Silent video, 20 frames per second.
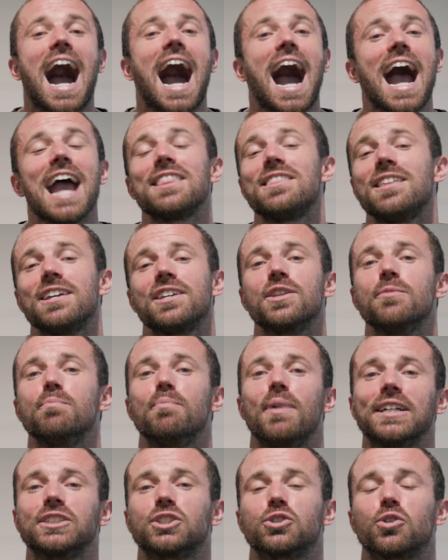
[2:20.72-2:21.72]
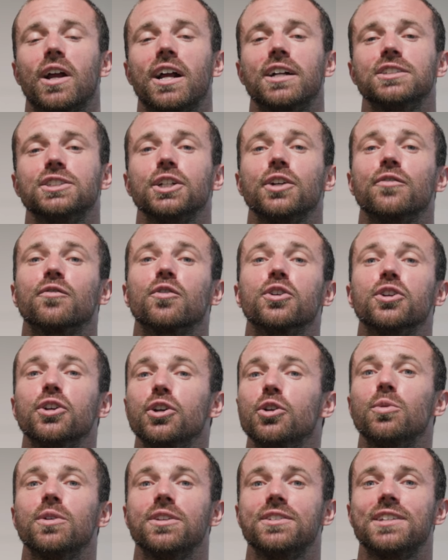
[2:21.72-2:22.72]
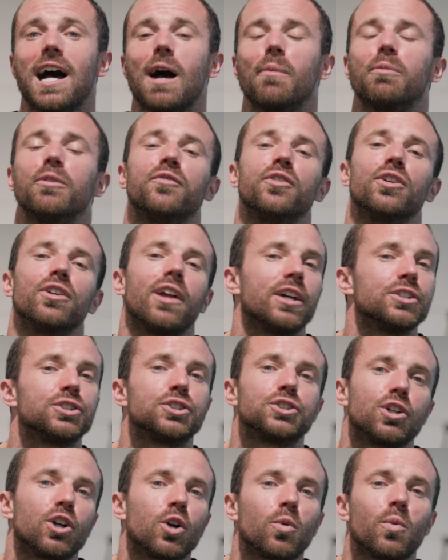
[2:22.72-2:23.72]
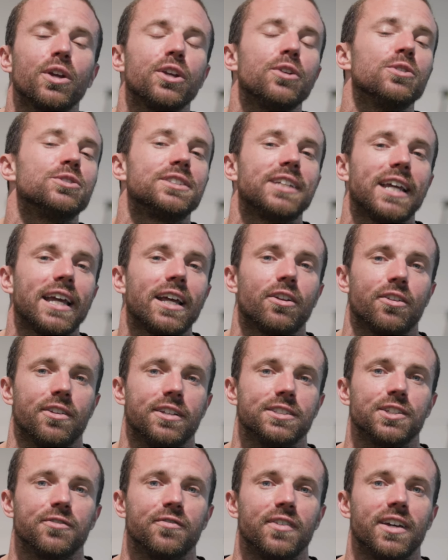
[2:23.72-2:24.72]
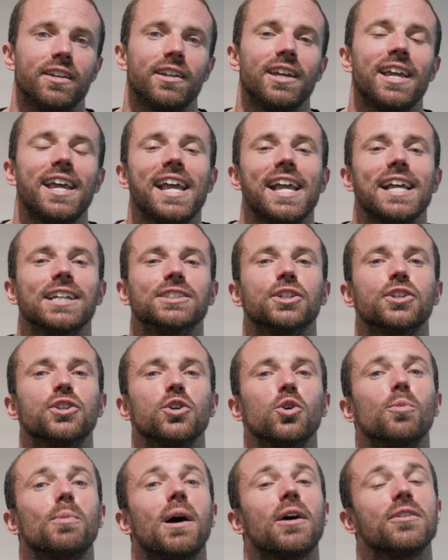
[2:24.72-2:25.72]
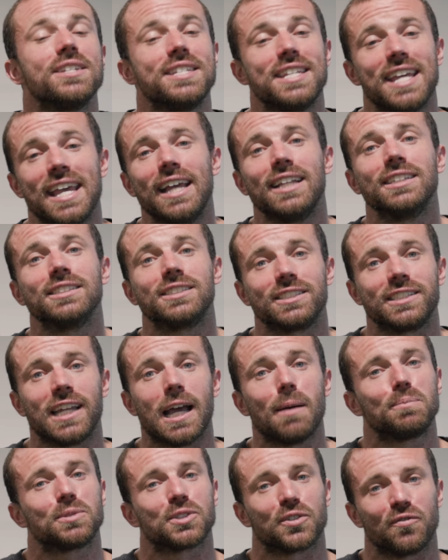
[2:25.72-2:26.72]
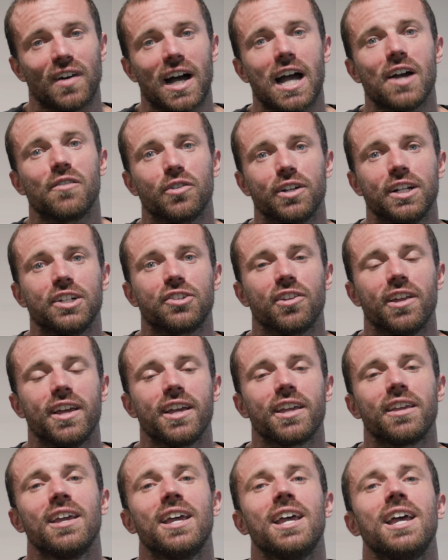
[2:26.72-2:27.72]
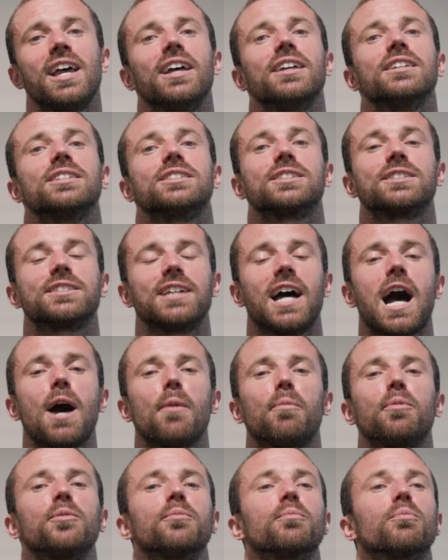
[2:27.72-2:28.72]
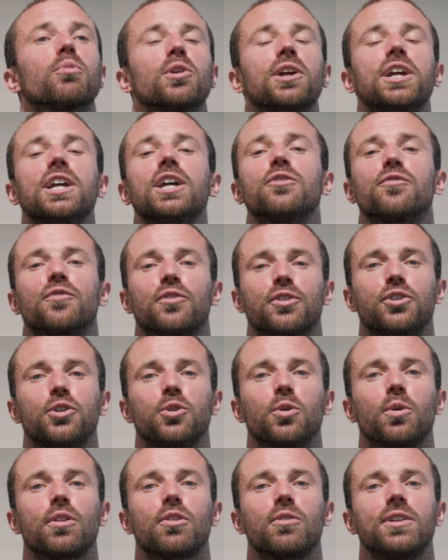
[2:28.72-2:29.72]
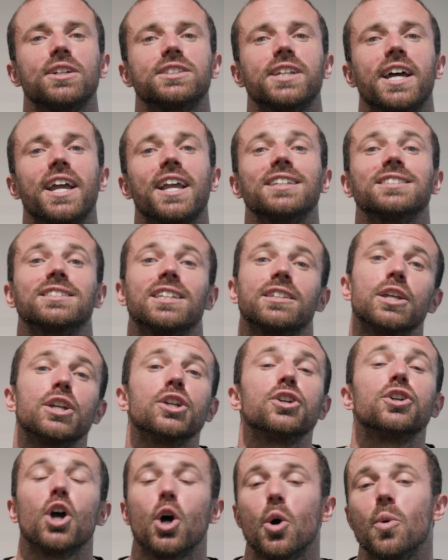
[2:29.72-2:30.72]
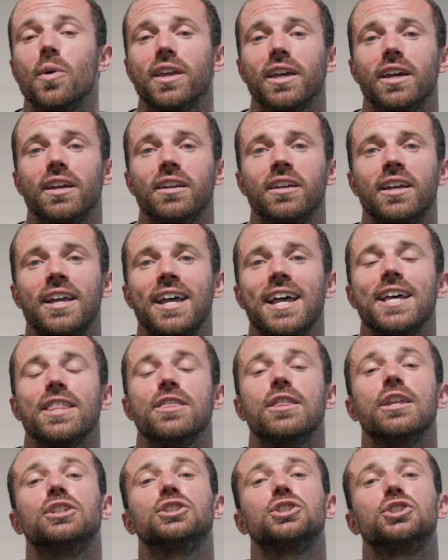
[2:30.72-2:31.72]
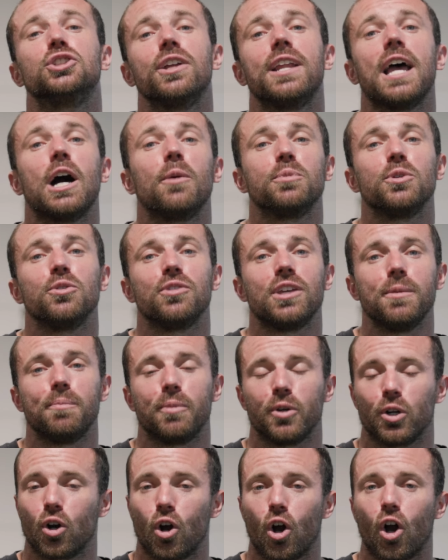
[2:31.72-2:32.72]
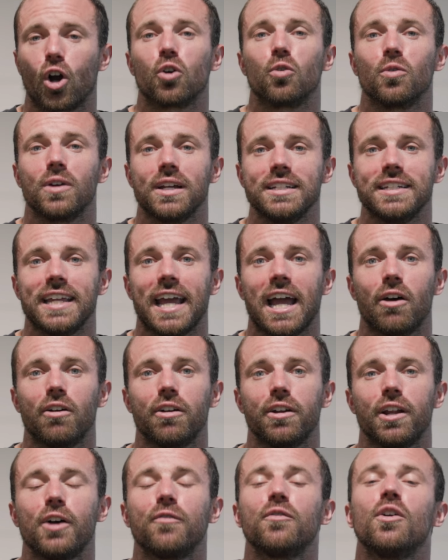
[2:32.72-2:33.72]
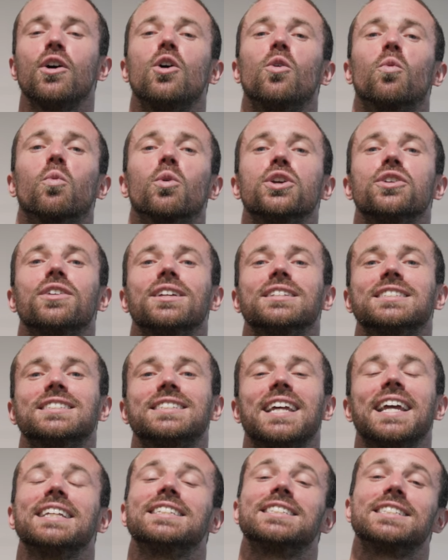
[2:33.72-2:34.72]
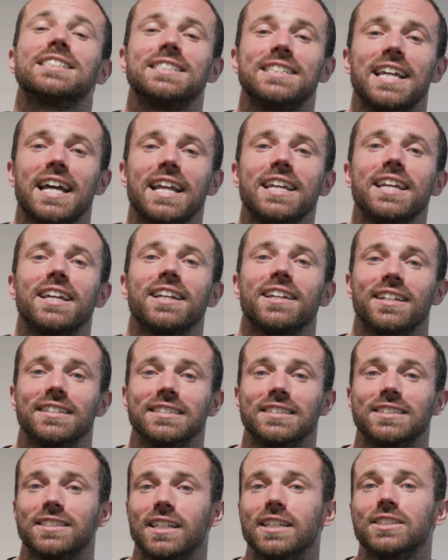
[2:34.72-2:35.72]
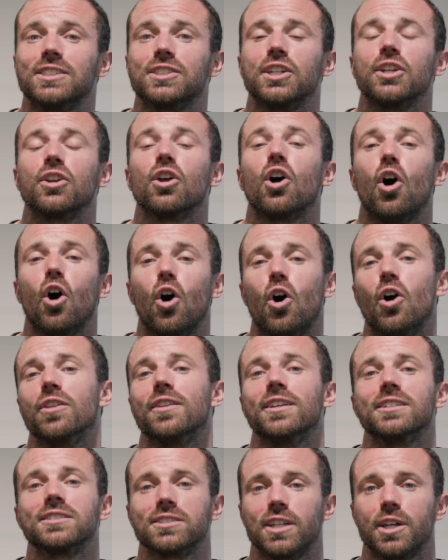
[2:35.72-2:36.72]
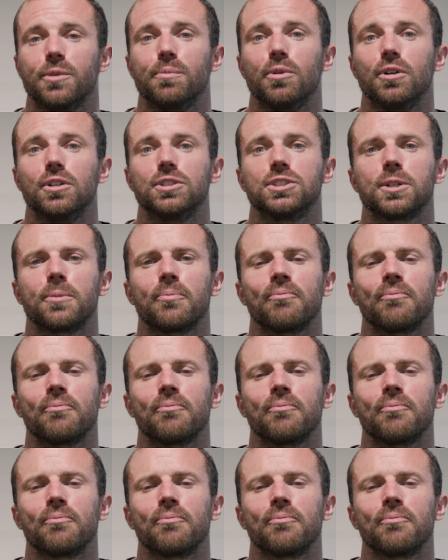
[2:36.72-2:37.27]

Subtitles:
I think the best strategy for you to adopt if you're not sure where you stand on this event is to do about 10 steps, 5 on each leg. Stop, breathe for 2 or 3 seconds, and then go again. This should help you keep your heart rate down enough where you can stay steady and consistent on the sled push.